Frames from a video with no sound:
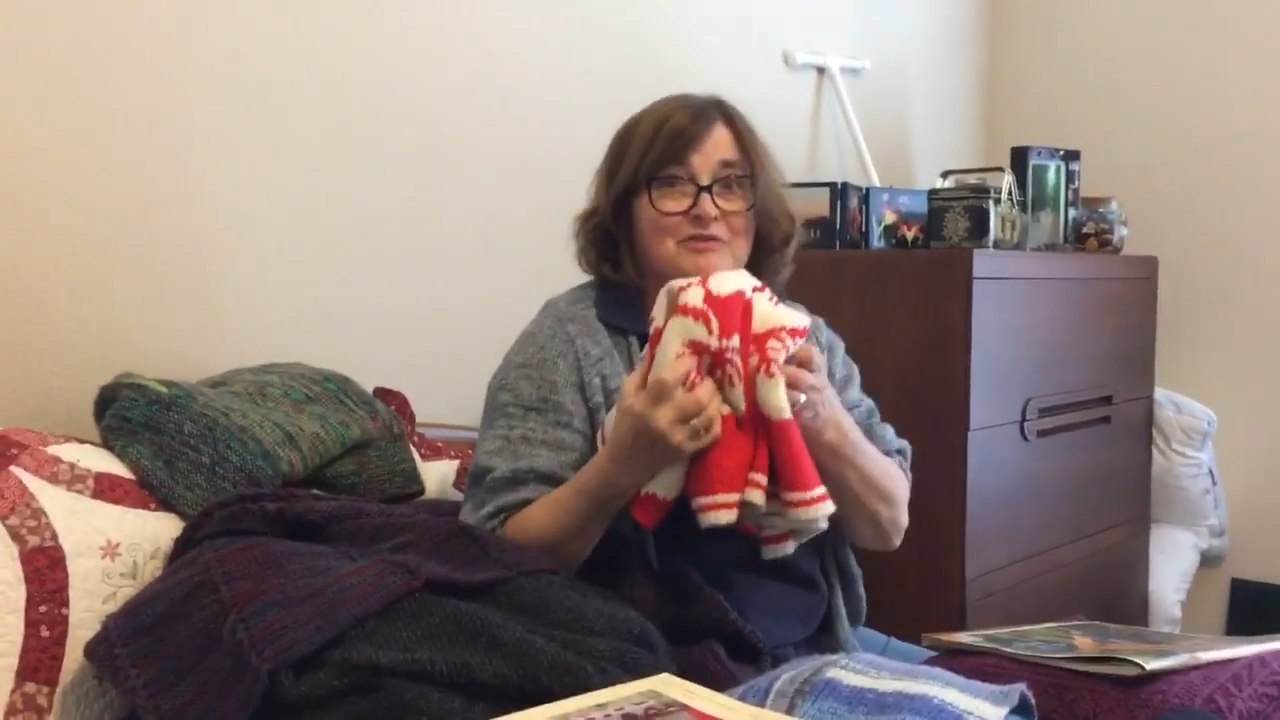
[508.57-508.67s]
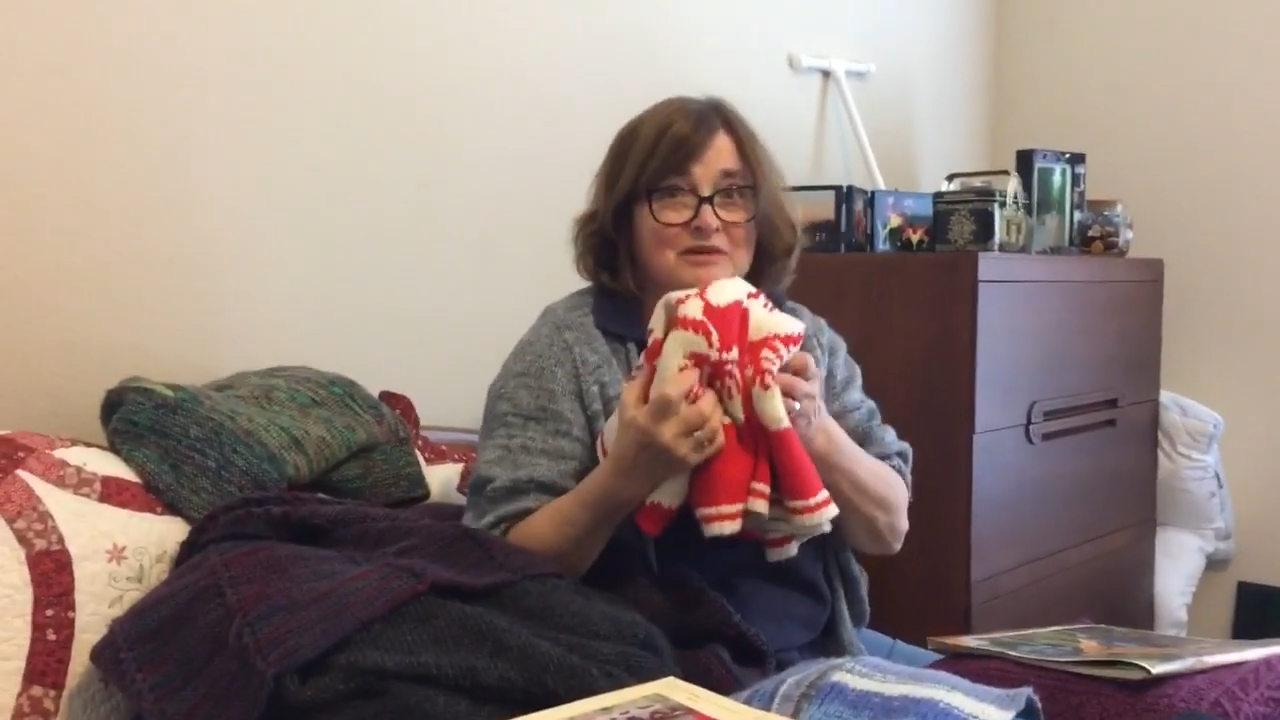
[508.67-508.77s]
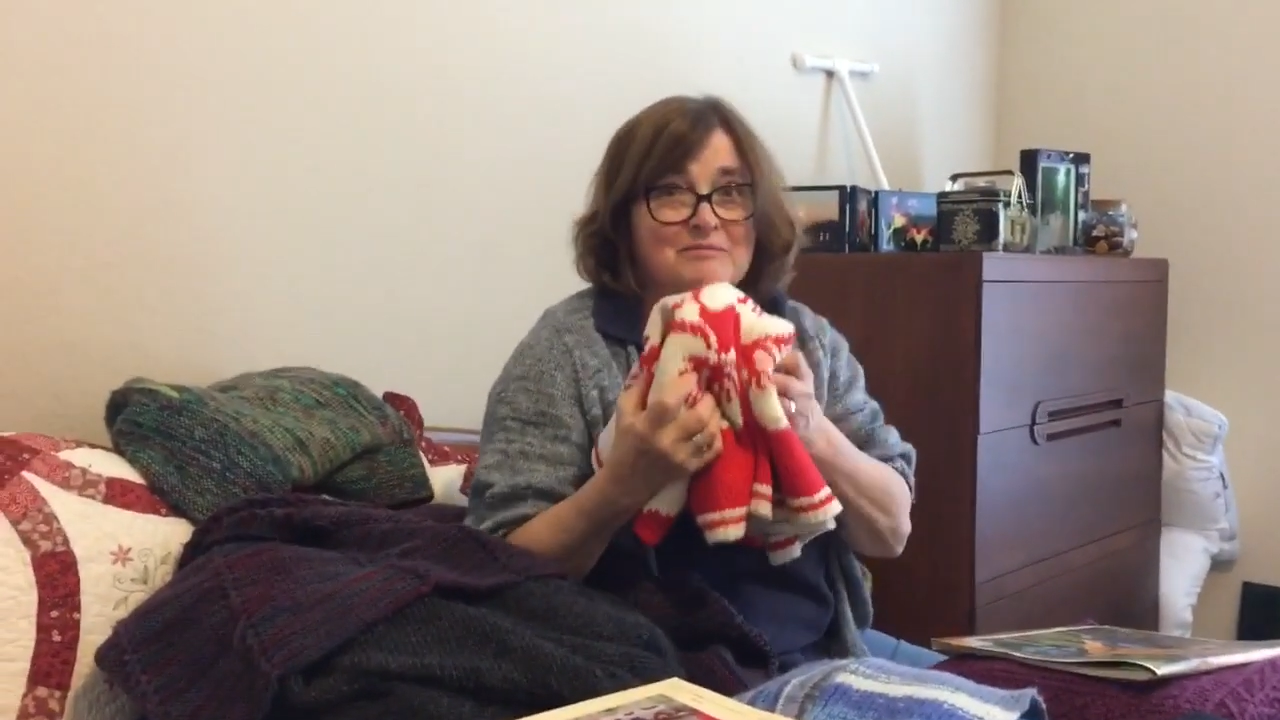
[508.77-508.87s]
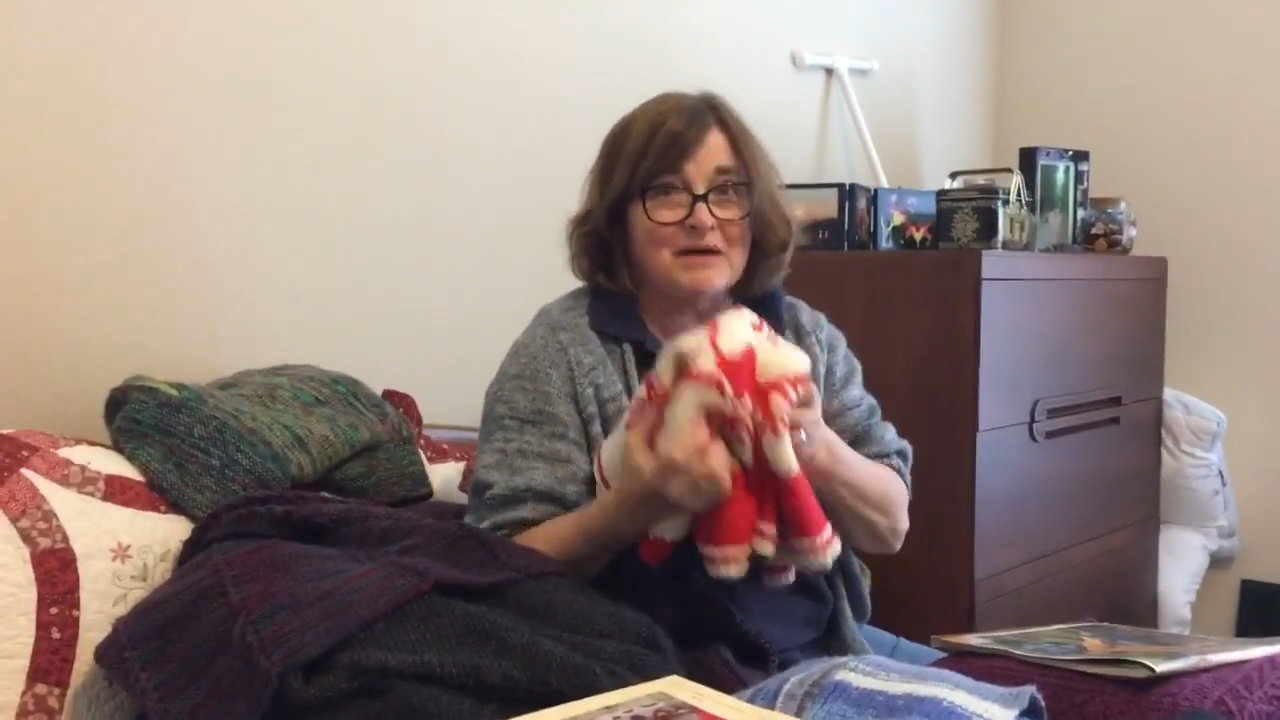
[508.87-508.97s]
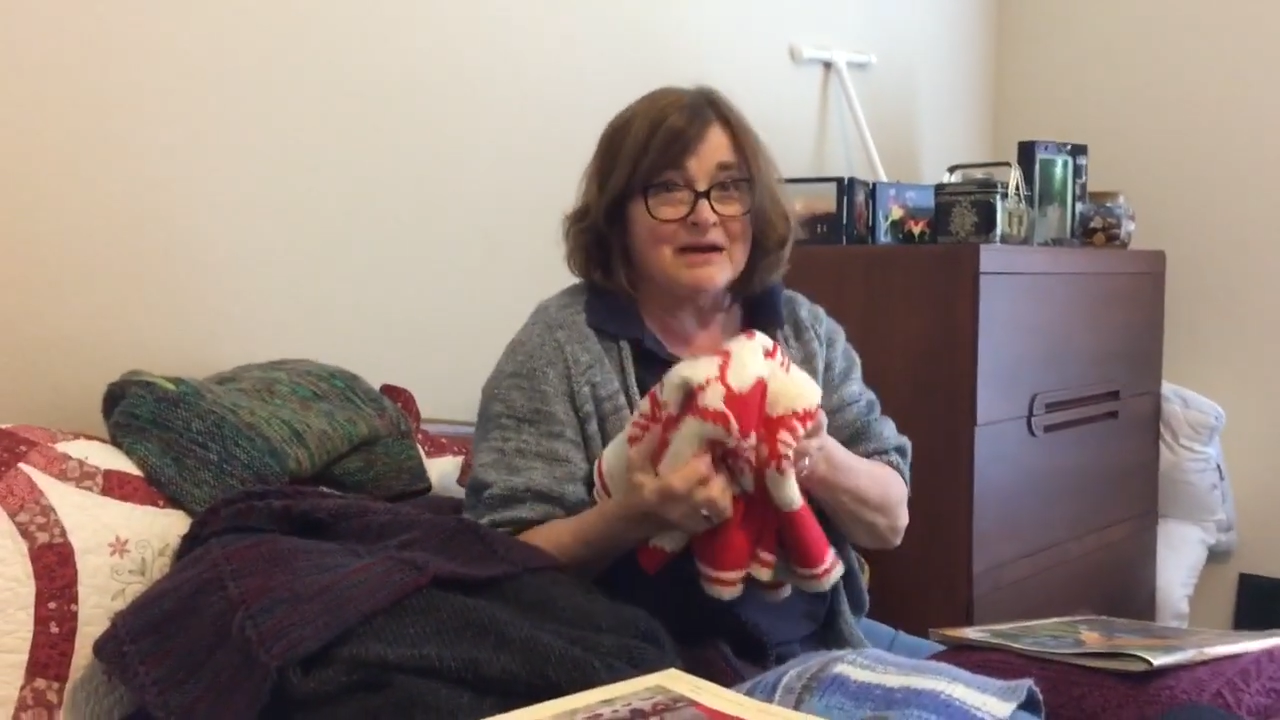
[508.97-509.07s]

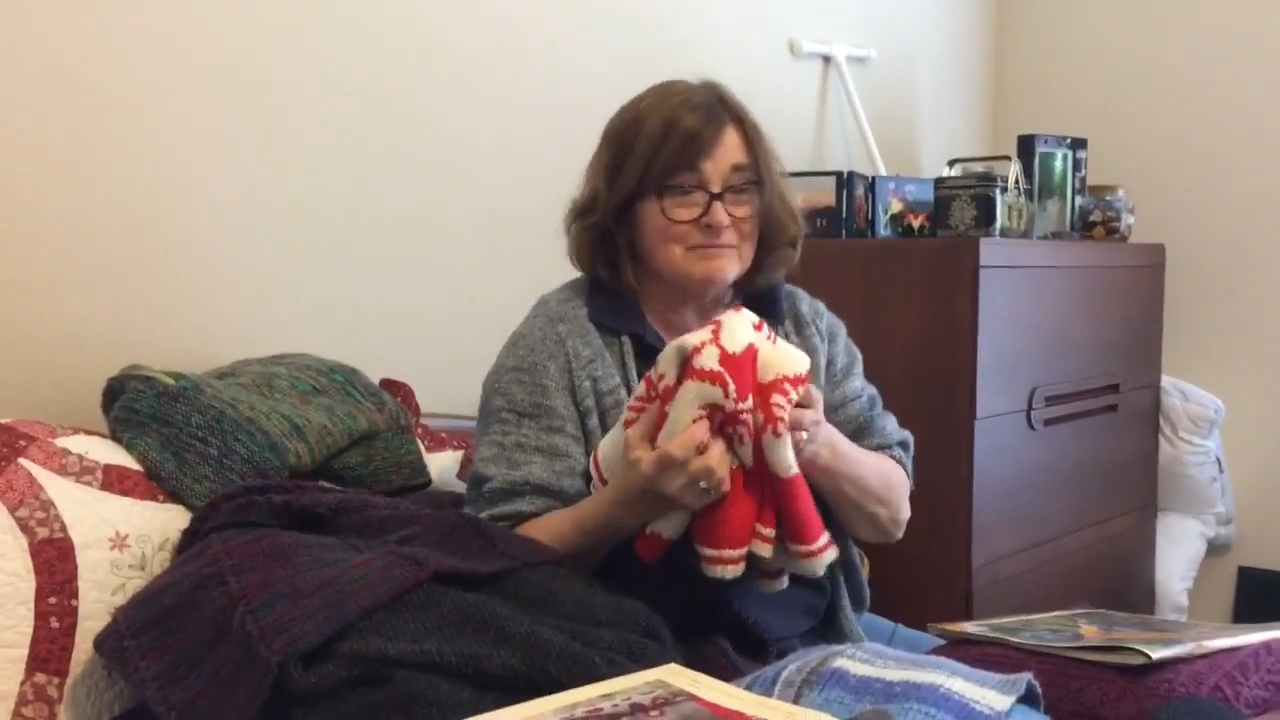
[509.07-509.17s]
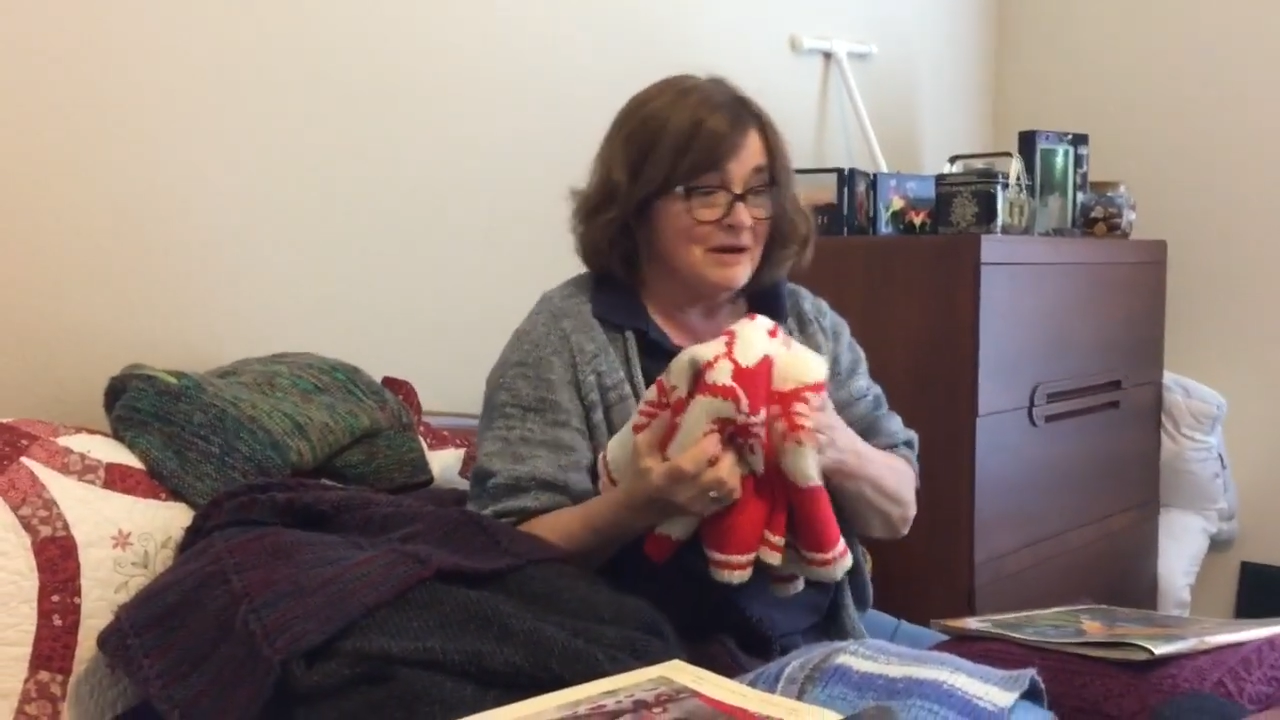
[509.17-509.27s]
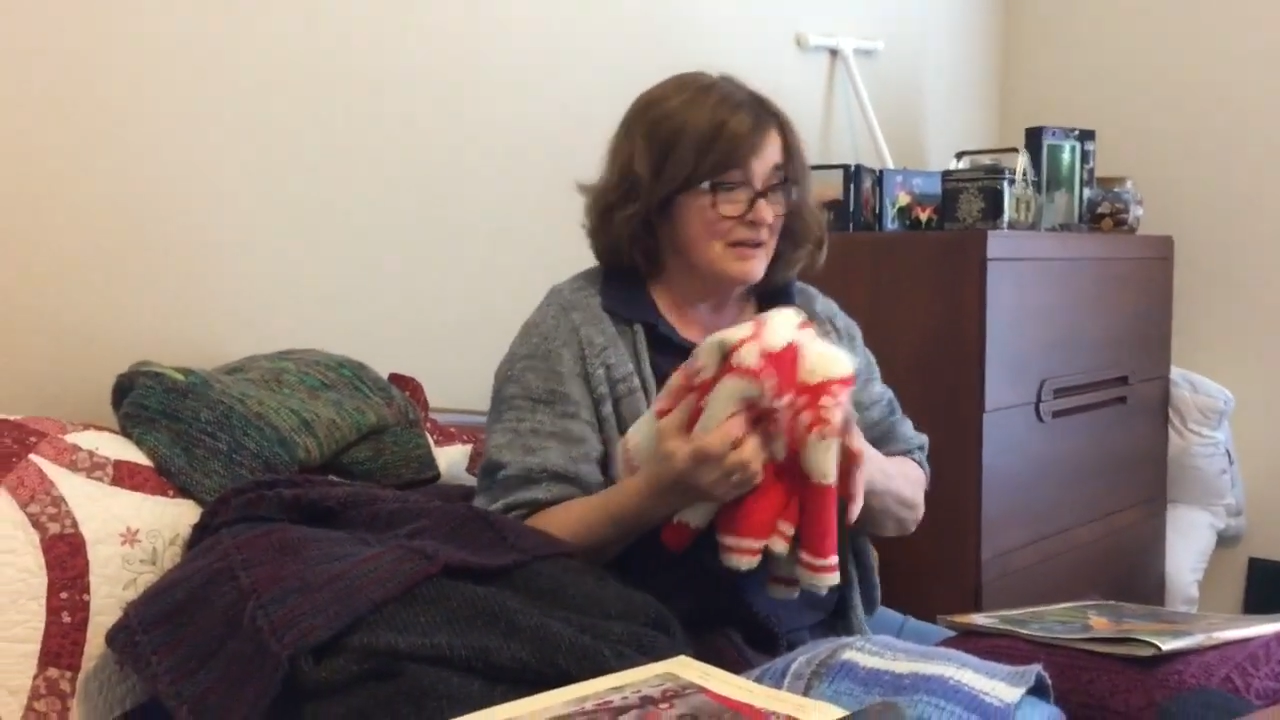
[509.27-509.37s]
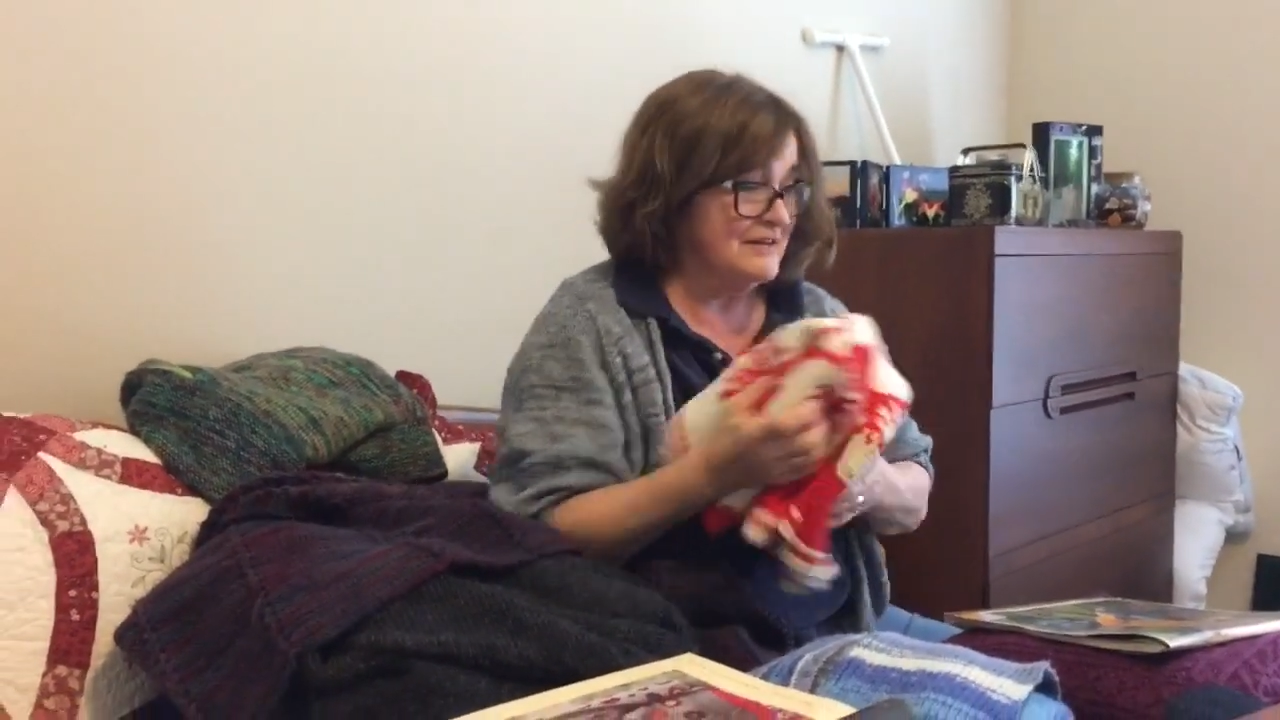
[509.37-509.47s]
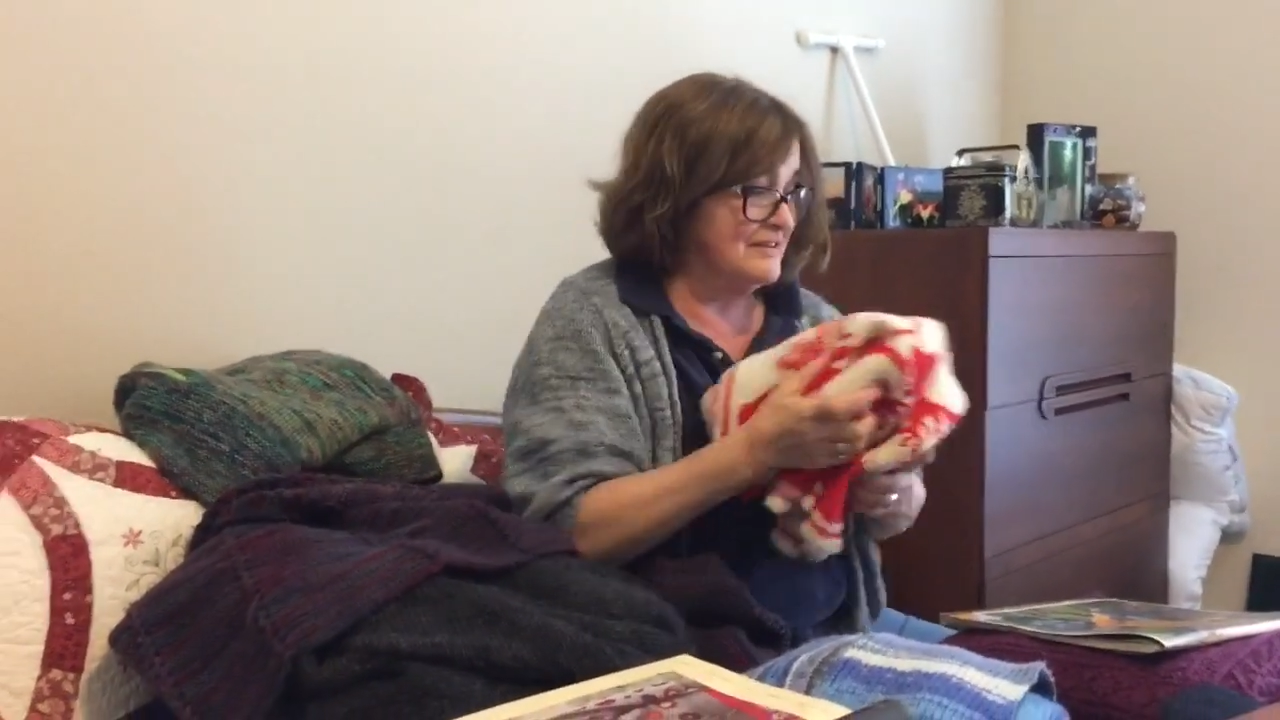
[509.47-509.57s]
going bye-bye